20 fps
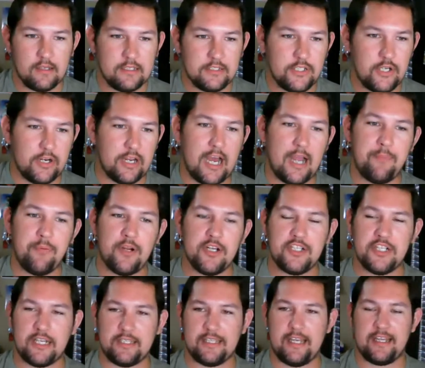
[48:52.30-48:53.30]
Dude, I
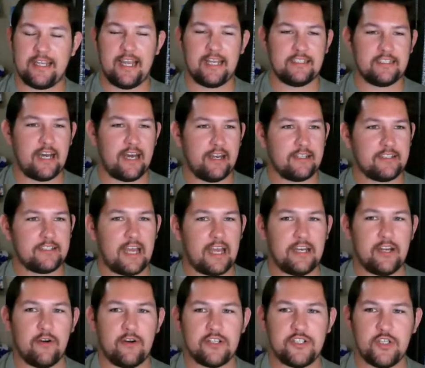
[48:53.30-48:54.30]
appreciate that, K. Titus. I
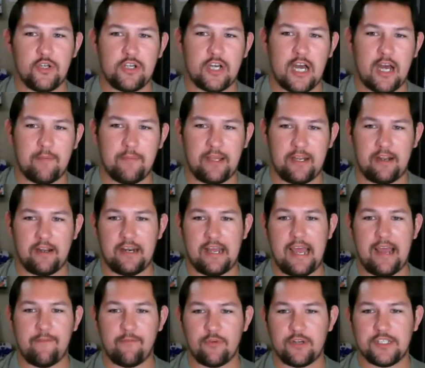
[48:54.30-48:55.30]
notice you comment on
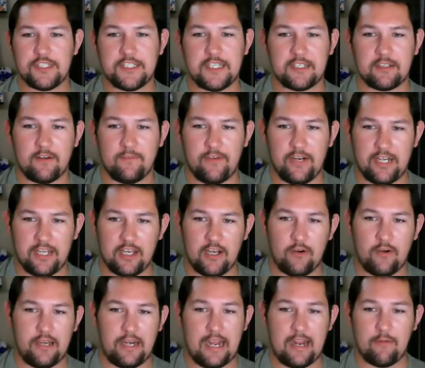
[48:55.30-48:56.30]
every single
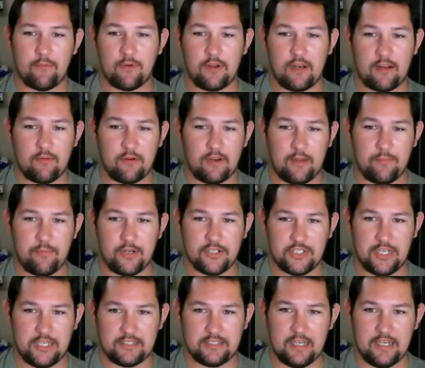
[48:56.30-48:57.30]
video, and I really, really
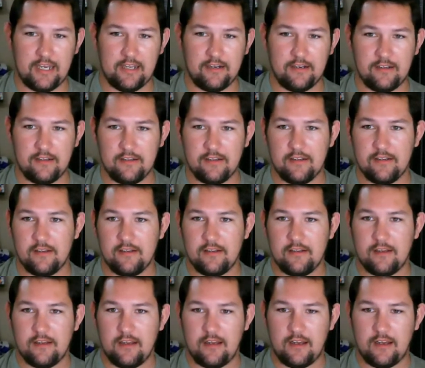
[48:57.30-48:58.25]
appreciate that.